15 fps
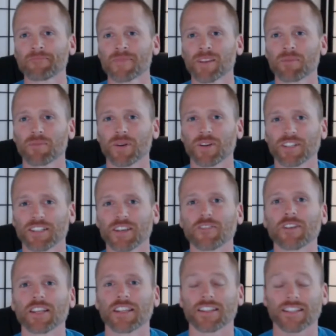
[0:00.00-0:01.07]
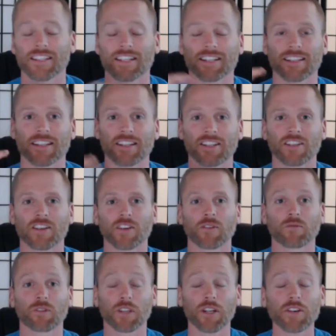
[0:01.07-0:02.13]
productivity in the sense that, you know,
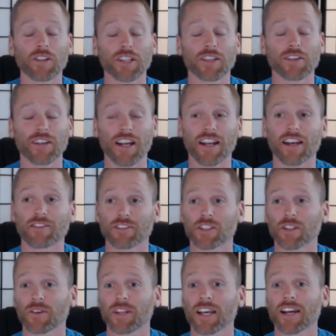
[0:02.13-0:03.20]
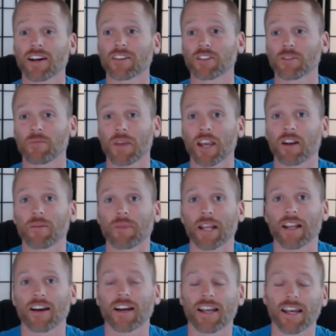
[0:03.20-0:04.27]
literally you kind of have to slow down. You may or may
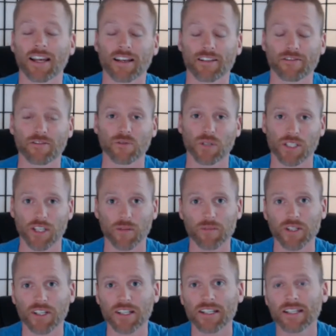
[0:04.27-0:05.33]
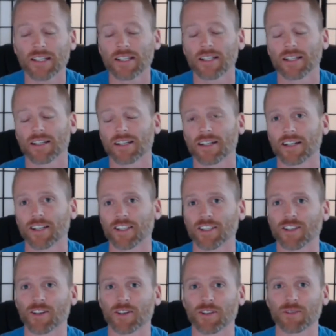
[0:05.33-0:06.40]
not have reception. Uh, you
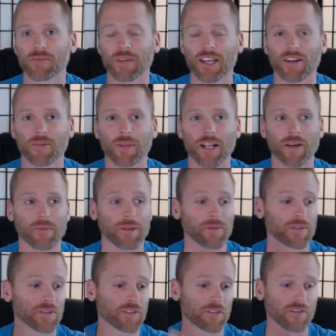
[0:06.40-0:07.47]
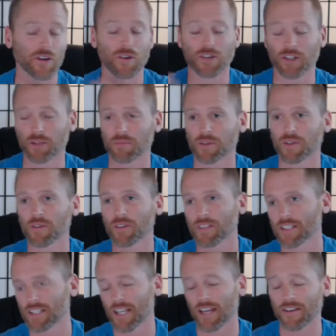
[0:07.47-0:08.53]
know, you may or may not be able to use your phone, your computer,
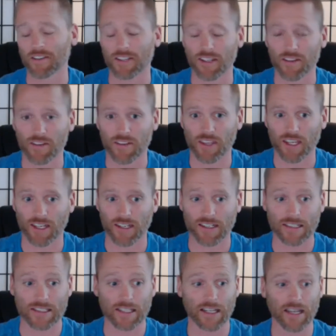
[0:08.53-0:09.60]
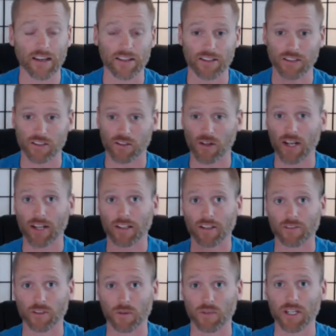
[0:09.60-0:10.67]
this, that, or the other thing. I said, oh, this is great. i
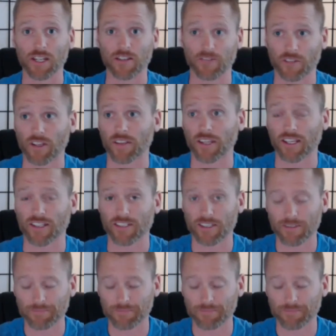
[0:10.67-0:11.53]
love to read, if nothing else.